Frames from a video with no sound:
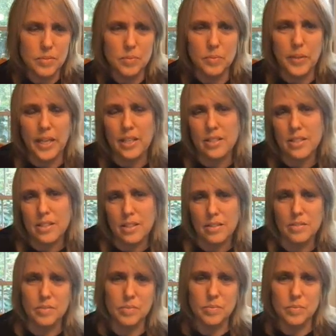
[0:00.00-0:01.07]
ways
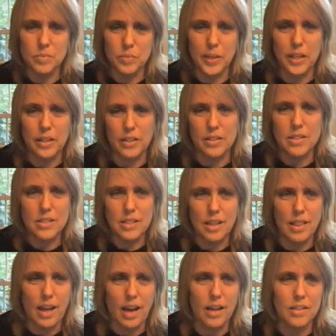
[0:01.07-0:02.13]
that we could see
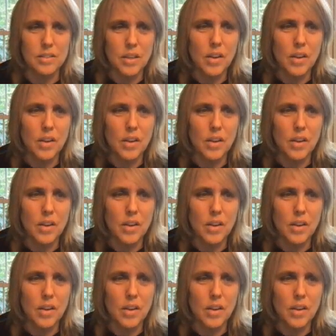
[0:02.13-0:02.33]
that.